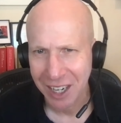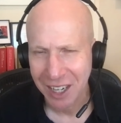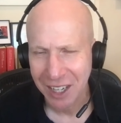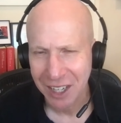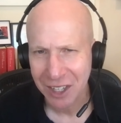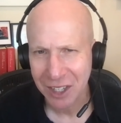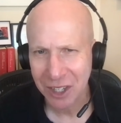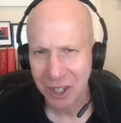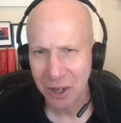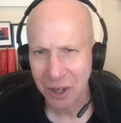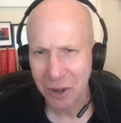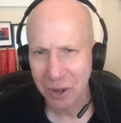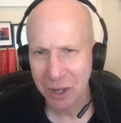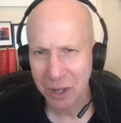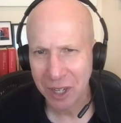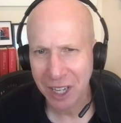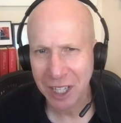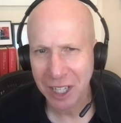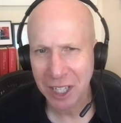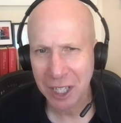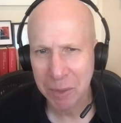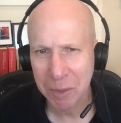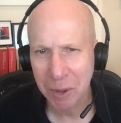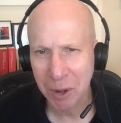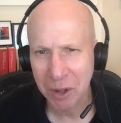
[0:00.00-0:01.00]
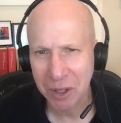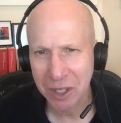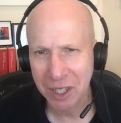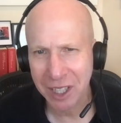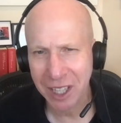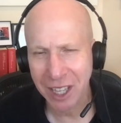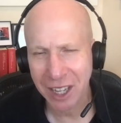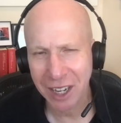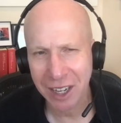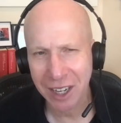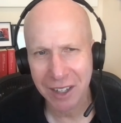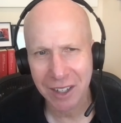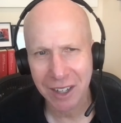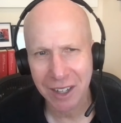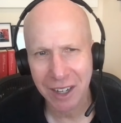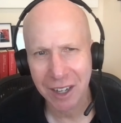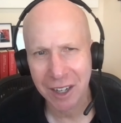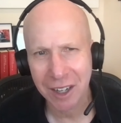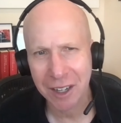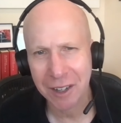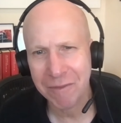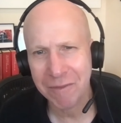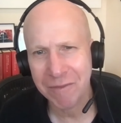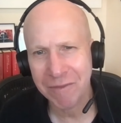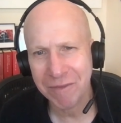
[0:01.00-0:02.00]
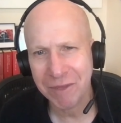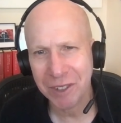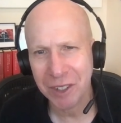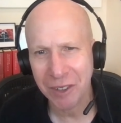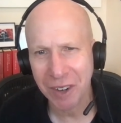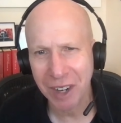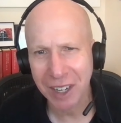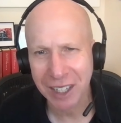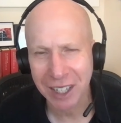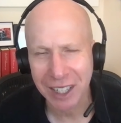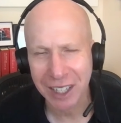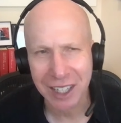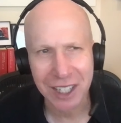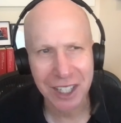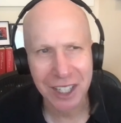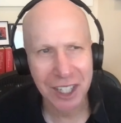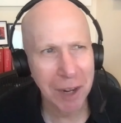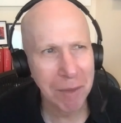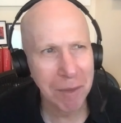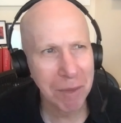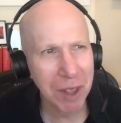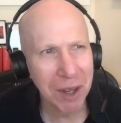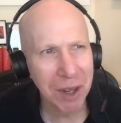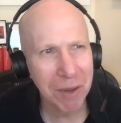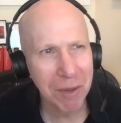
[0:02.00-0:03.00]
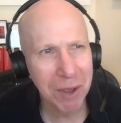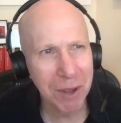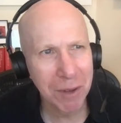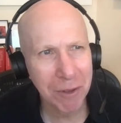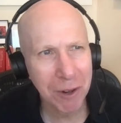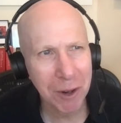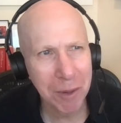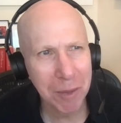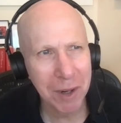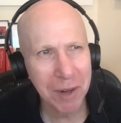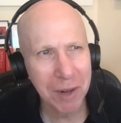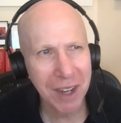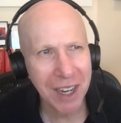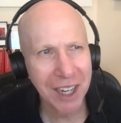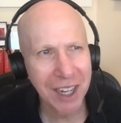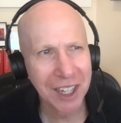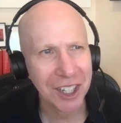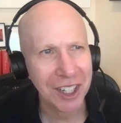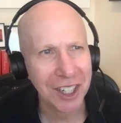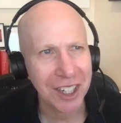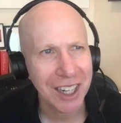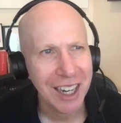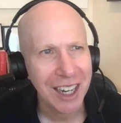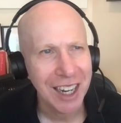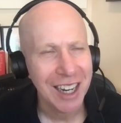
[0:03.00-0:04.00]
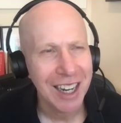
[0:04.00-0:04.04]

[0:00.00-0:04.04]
So King spoke to that, um, directly. Same thing with affirmative action.